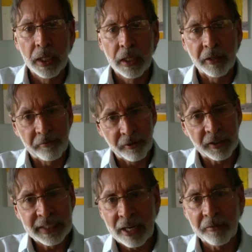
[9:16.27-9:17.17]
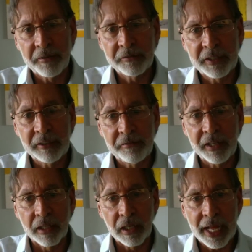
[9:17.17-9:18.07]
the first 10 or 15 feet
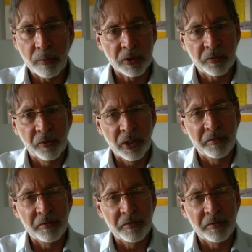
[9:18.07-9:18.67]
of the lake was full